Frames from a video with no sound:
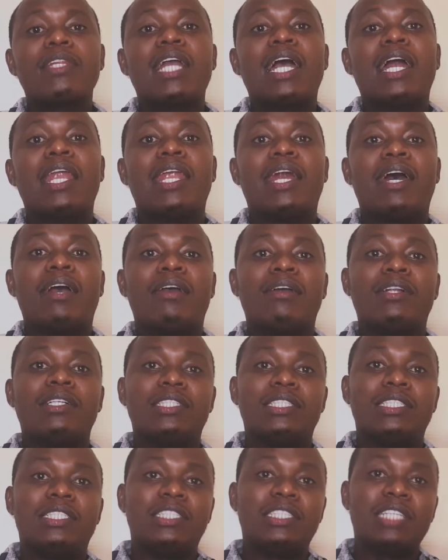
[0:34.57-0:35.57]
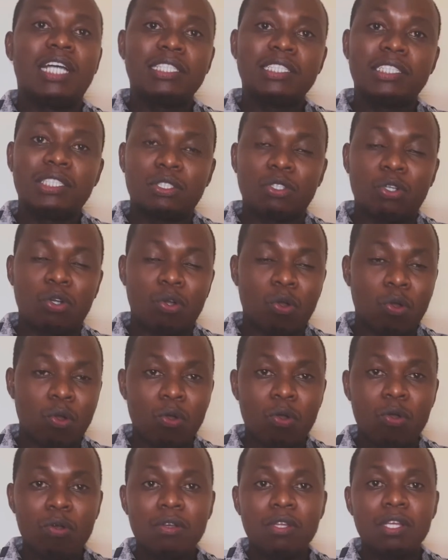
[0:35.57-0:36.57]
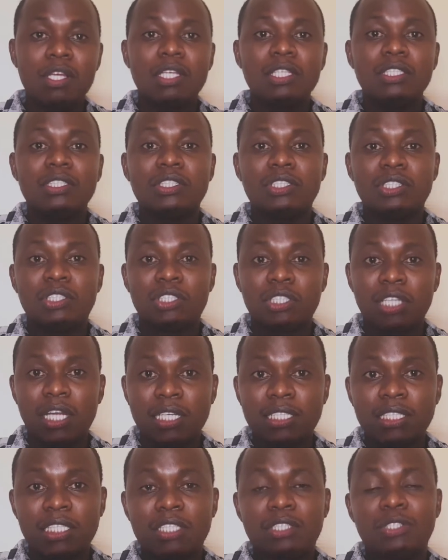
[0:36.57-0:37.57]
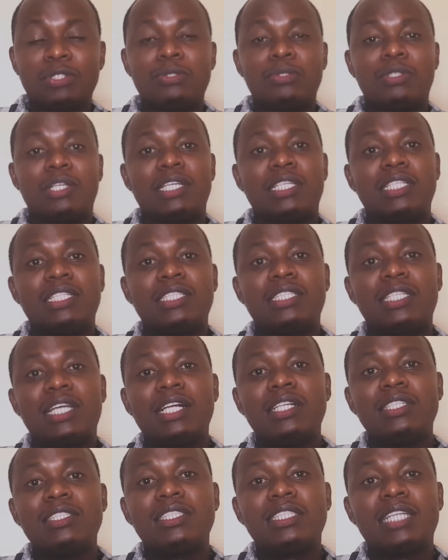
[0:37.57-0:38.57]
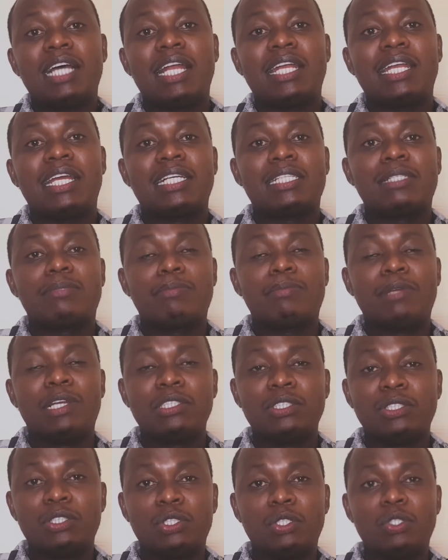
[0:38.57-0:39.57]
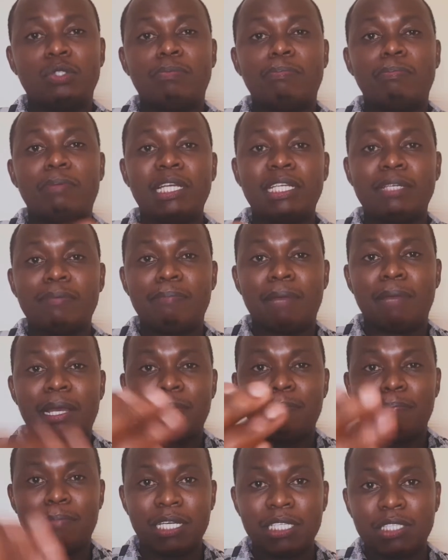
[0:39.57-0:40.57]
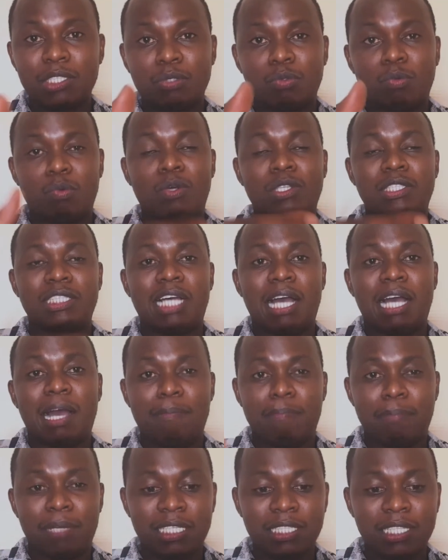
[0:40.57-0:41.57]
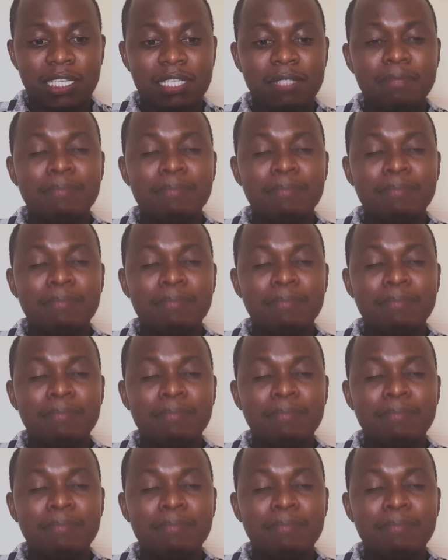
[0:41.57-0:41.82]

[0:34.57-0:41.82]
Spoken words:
and I will just go straight into the details and explain to you bit by bit what happened